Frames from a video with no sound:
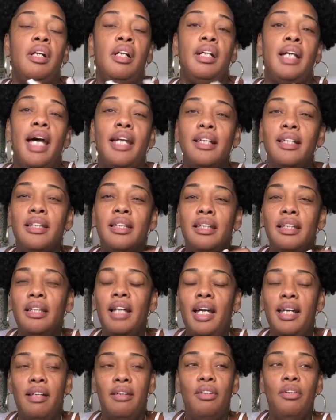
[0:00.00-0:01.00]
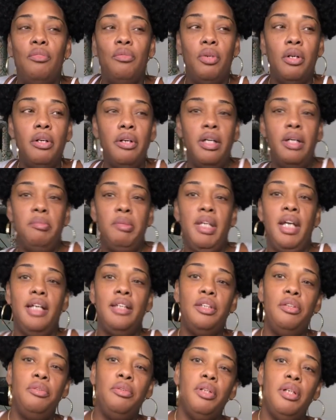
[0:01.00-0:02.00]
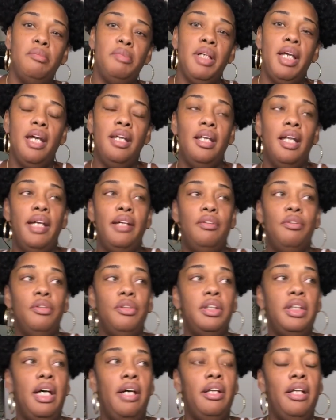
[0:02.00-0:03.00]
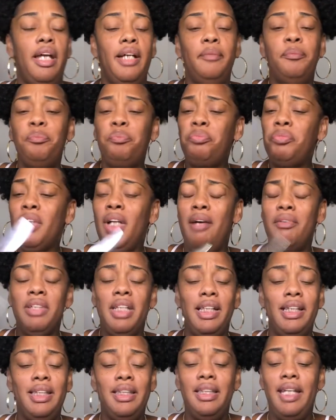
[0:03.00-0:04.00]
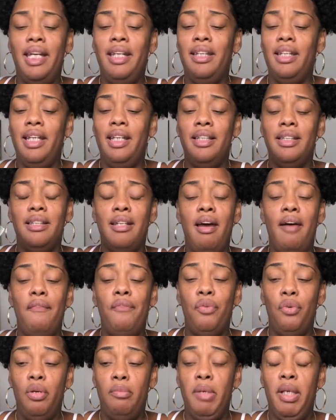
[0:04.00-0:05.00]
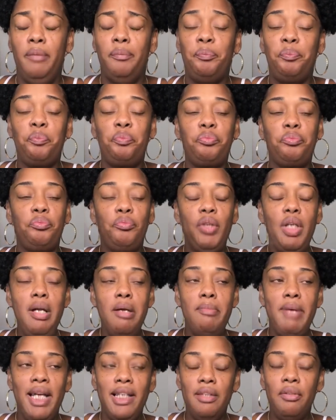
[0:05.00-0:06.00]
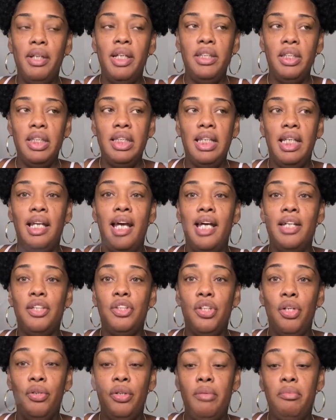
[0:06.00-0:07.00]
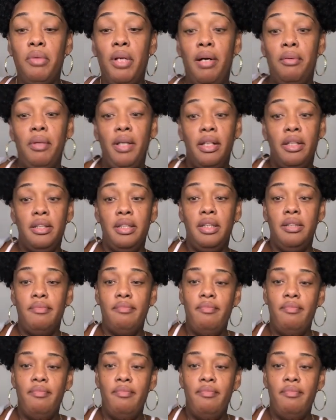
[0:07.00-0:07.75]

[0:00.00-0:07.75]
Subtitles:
kind of like worried, but not too worried, but kind of like grossed out. And like, I was like, this dating thing is not for me. Back to what I just said, I showed him where I worked.